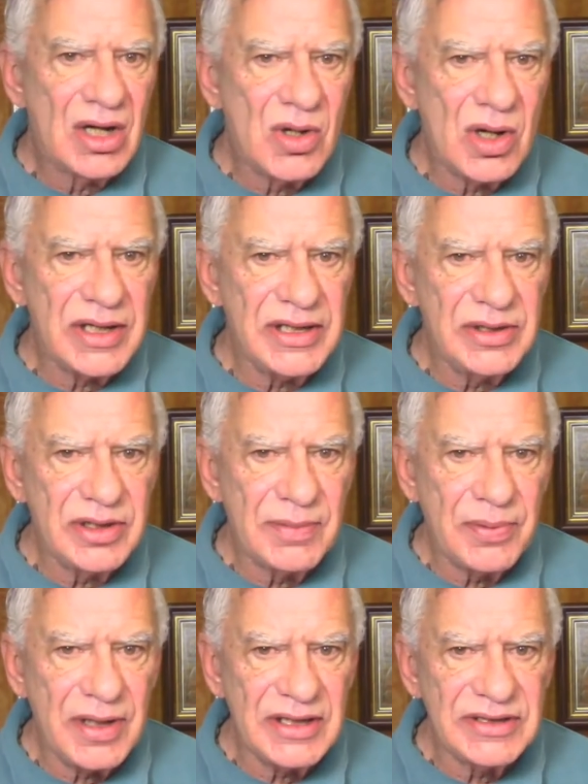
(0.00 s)
according to
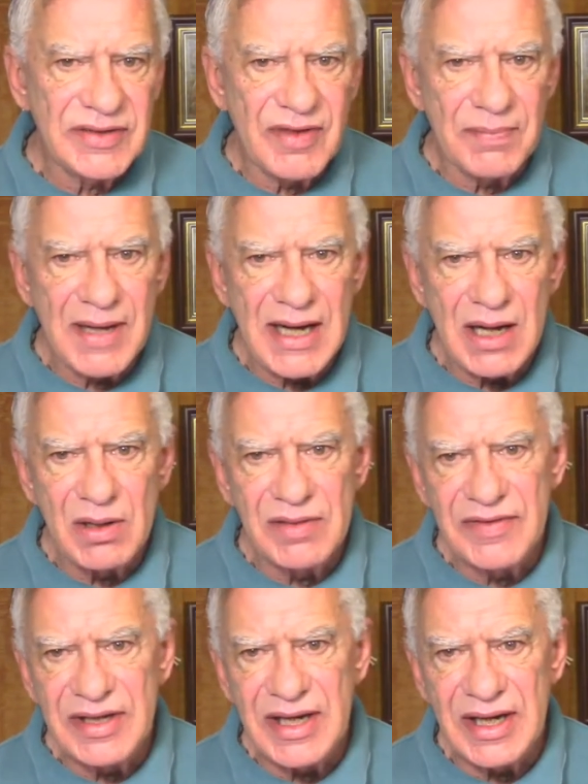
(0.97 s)
the prince of the
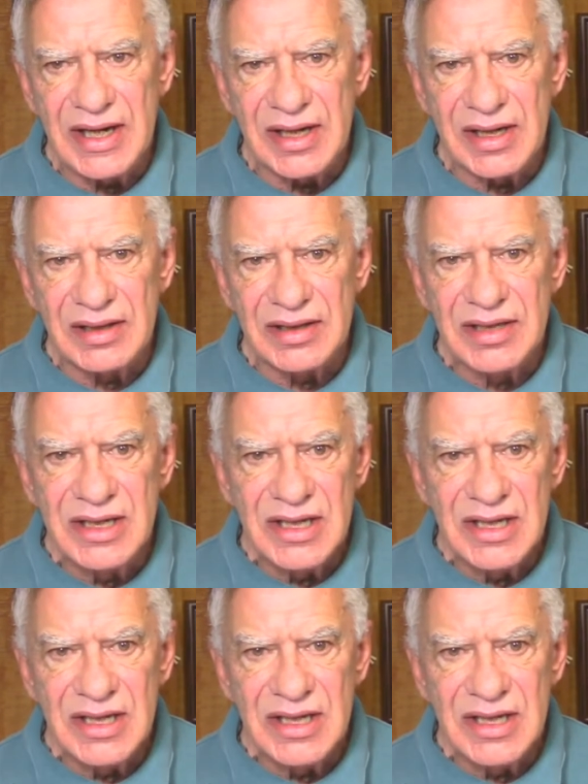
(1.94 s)
power of the air,